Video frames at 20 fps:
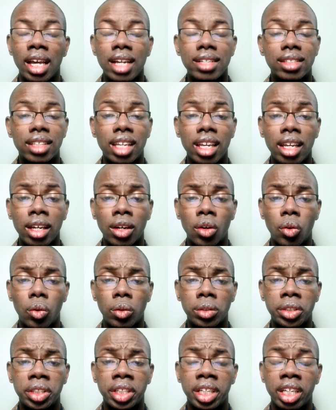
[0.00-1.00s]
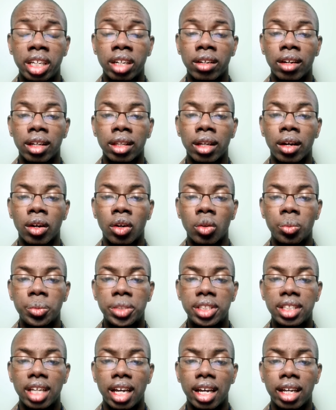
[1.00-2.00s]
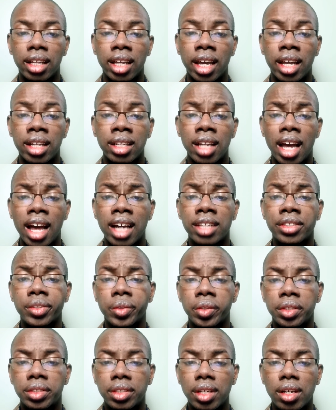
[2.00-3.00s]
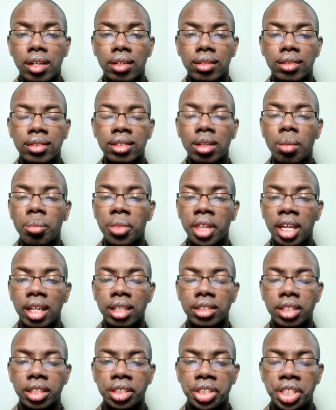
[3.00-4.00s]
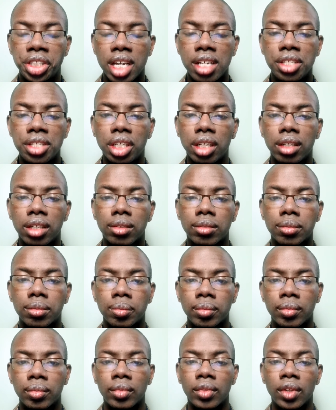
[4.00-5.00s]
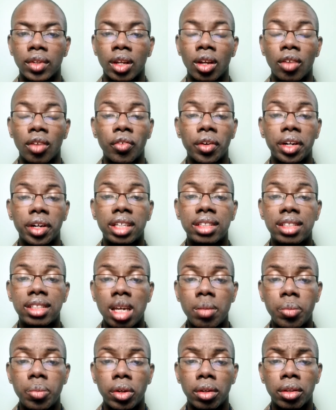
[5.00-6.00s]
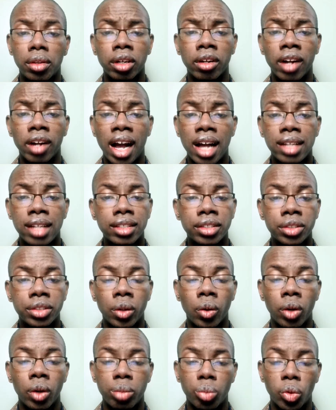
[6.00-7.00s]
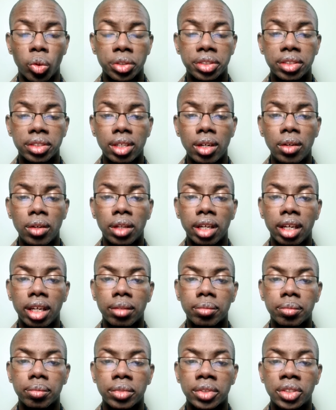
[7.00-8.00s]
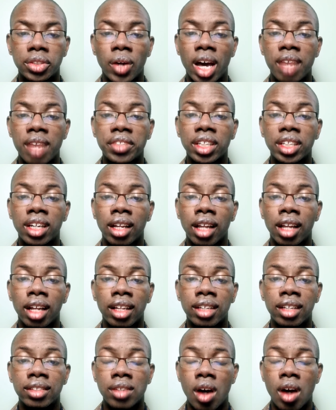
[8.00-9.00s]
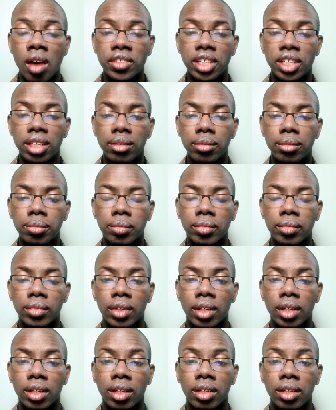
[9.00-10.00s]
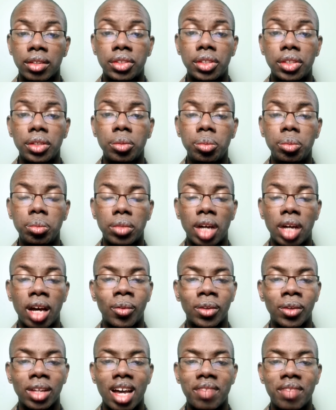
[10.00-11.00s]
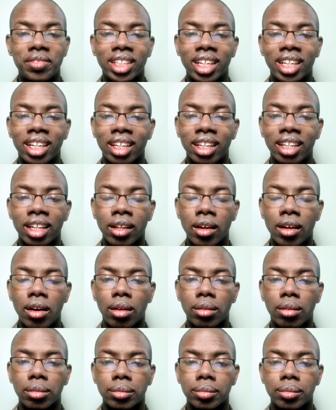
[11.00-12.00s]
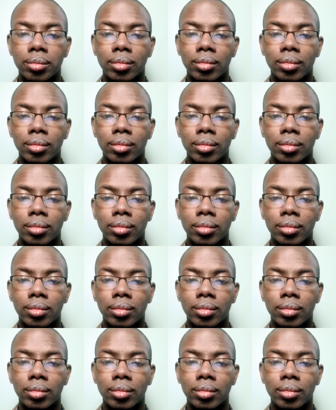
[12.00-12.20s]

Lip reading: It's getting colder here on the homestead, and as a result, some things are changing. For example, the grass is growing more slowly, so I have to cut it less often. Soon, I won't have to cut it at all.